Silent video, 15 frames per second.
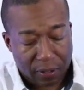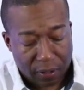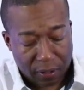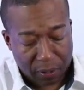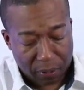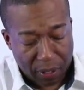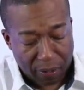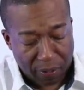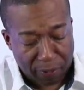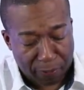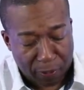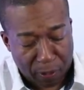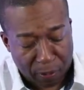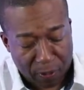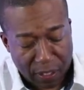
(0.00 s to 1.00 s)
So we have our
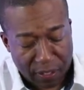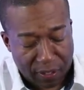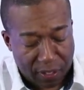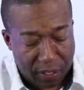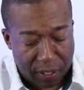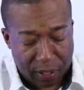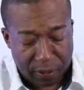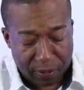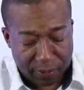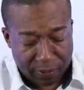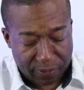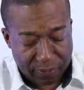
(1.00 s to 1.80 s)
phone right there.